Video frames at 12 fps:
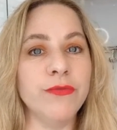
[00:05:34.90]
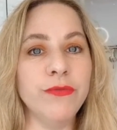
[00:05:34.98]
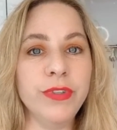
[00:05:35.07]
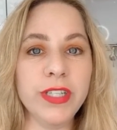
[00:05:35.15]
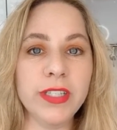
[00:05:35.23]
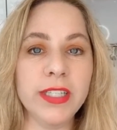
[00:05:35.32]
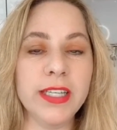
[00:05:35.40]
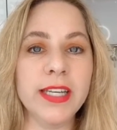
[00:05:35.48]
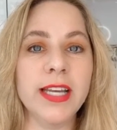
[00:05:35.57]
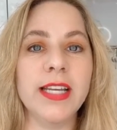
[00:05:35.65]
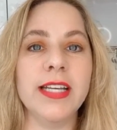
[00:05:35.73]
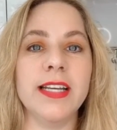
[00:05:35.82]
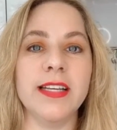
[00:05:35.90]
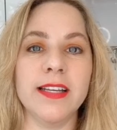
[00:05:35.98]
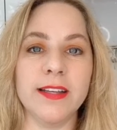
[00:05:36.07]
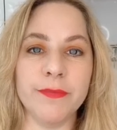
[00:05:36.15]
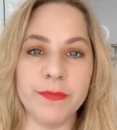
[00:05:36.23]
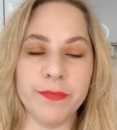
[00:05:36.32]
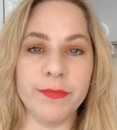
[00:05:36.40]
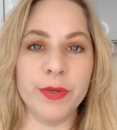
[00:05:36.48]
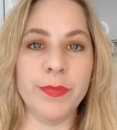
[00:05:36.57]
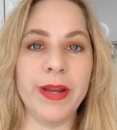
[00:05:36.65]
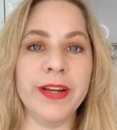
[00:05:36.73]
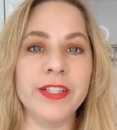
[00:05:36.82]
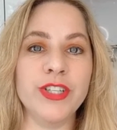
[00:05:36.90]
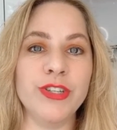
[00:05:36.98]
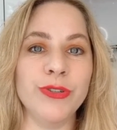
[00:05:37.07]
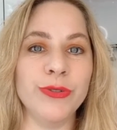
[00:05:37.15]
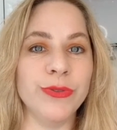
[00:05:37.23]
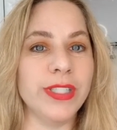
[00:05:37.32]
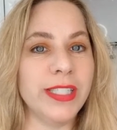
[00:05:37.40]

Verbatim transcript: really prepare to sit